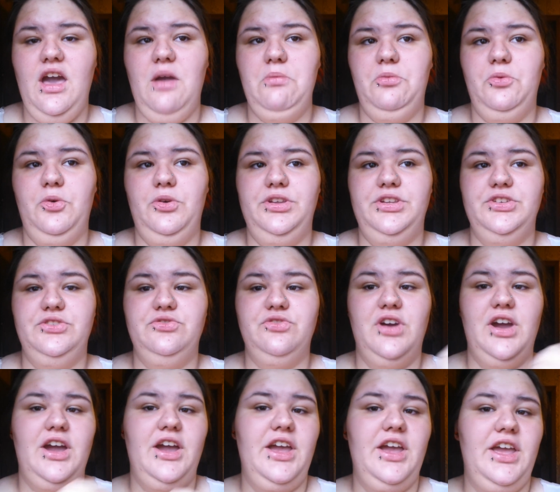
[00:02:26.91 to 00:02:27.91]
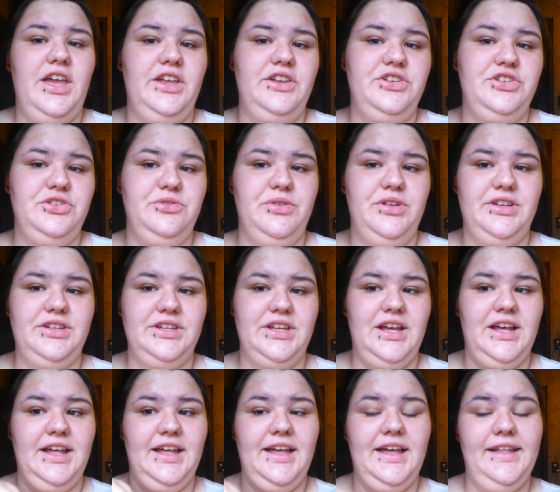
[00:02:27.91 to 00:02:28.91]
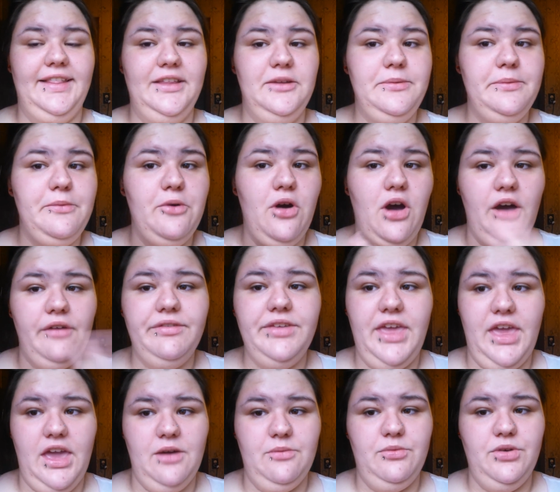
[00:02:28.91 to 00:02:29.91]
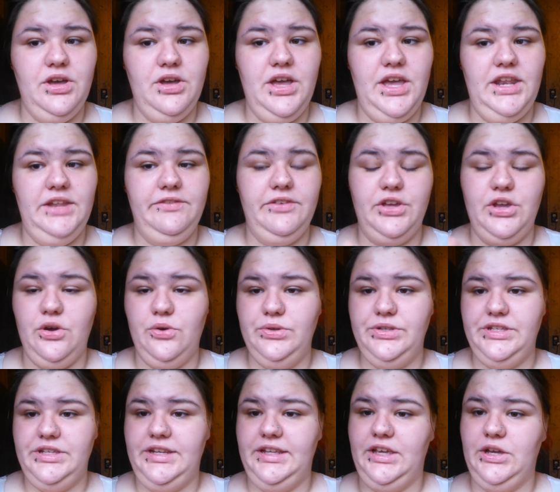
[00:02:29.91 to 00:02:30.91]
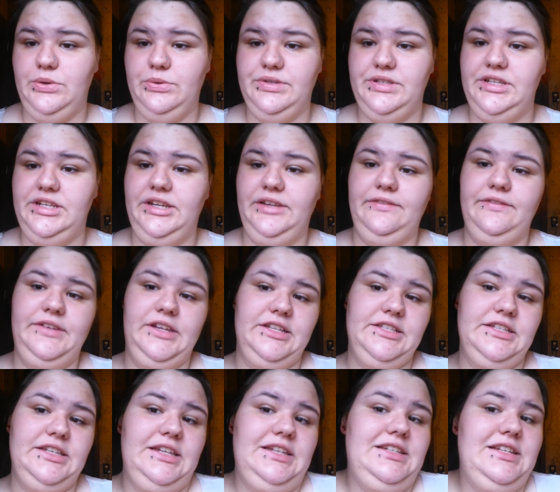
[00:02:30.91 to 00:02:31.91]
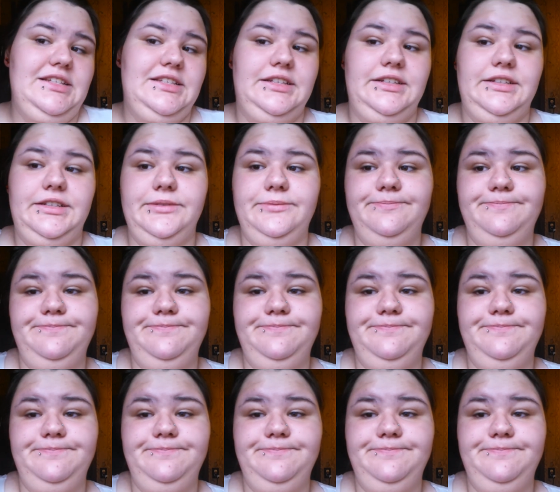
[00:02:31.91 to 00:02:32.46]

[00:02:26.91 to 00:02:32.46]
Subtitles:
I'm going to try and do it a little more off camera, and if it goes in, it goes in. If it doesn't, it doesn't.